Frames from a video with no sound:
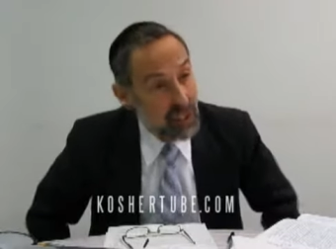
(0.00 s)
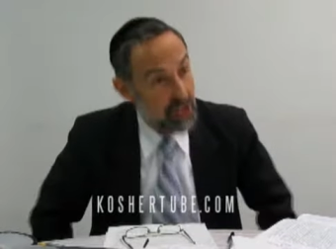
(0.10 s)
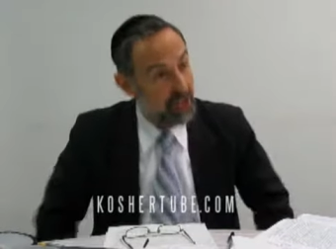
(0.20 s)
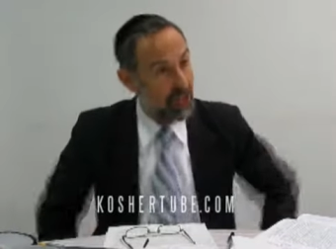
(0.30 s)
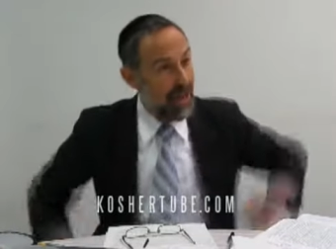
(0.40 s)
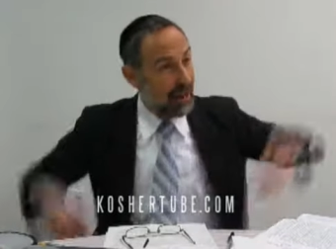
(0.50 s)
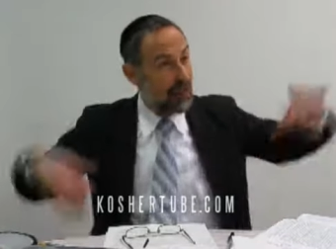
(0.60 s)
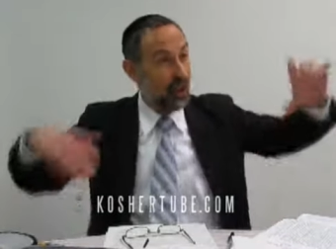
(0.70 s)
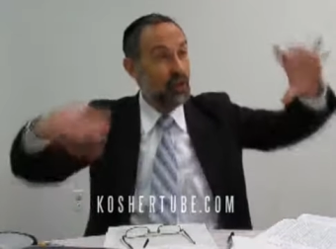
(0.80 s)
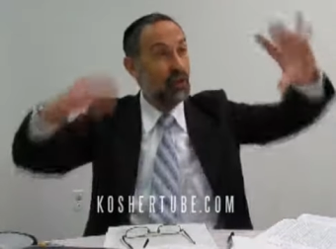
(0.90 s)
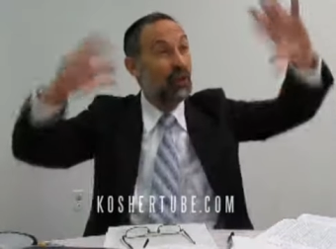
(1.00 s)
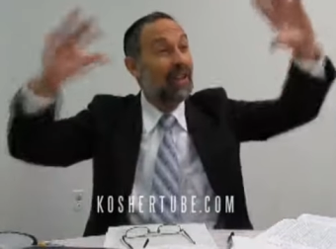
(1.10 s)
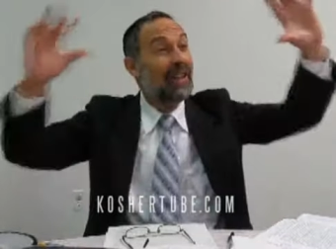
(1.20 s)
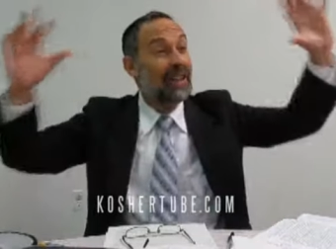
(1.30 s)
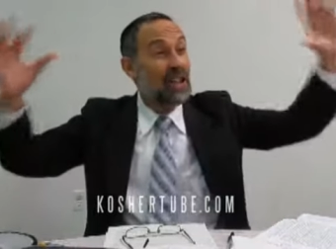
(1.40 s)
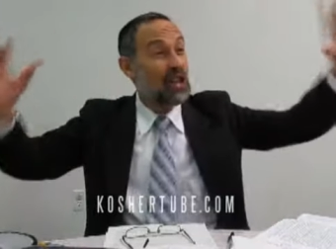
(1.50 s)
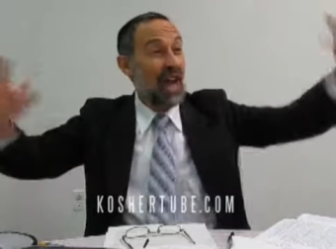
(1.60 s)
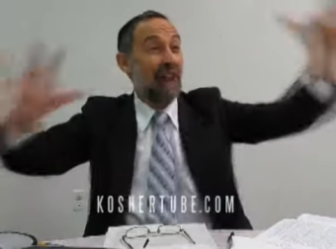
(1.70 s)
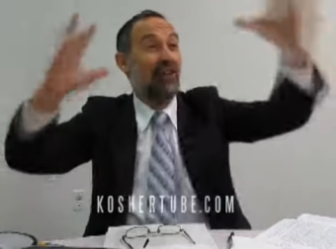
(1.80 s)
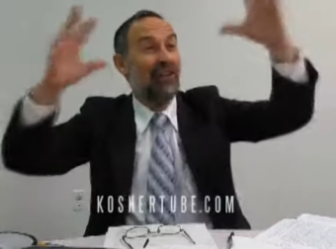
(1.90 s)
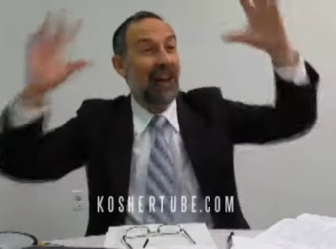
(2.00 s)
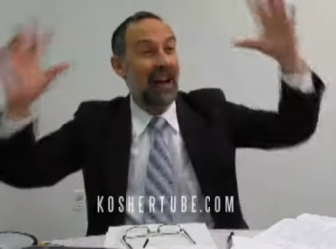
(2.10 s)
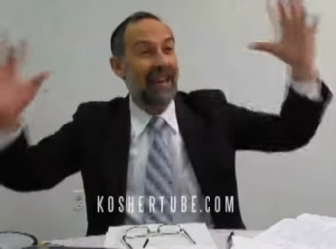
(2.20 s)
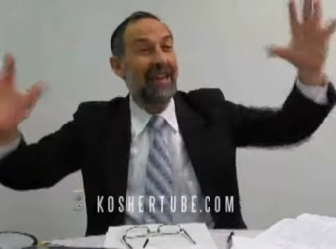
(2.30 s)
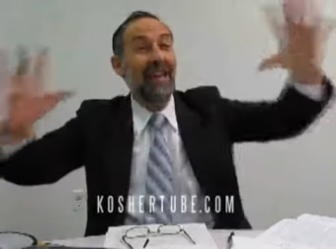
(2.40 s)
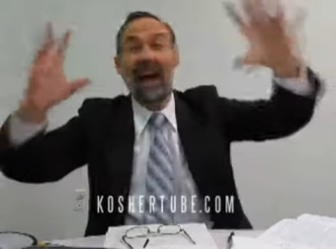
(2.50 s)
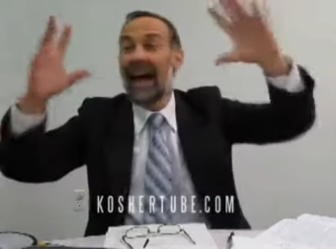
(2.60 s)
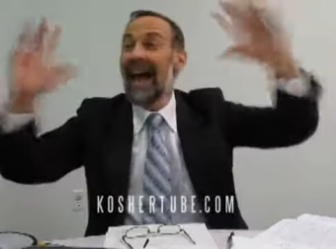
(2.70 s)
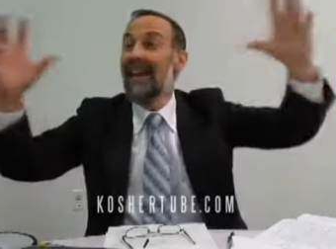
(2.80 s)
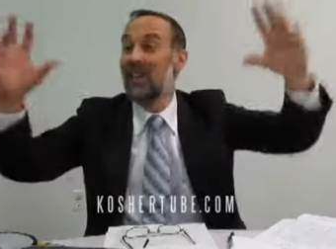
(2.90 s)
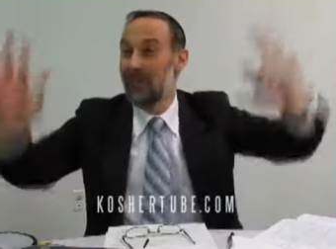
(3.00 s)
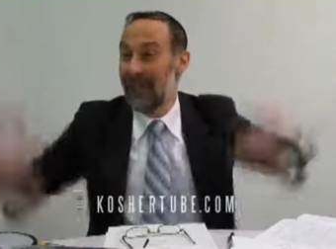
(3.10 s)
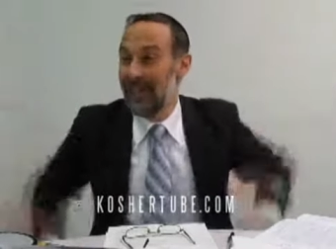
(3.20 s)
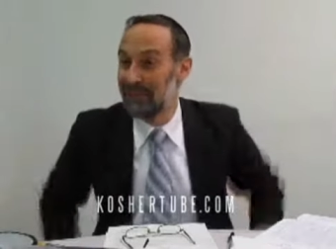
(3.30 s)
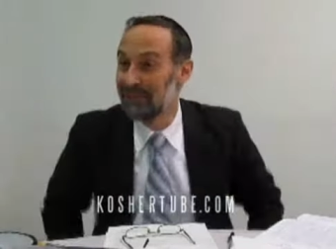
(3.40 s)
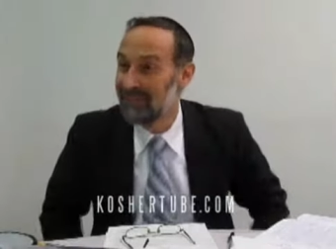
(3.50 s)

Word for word: Until now, I've told you in general that I, I had a dream.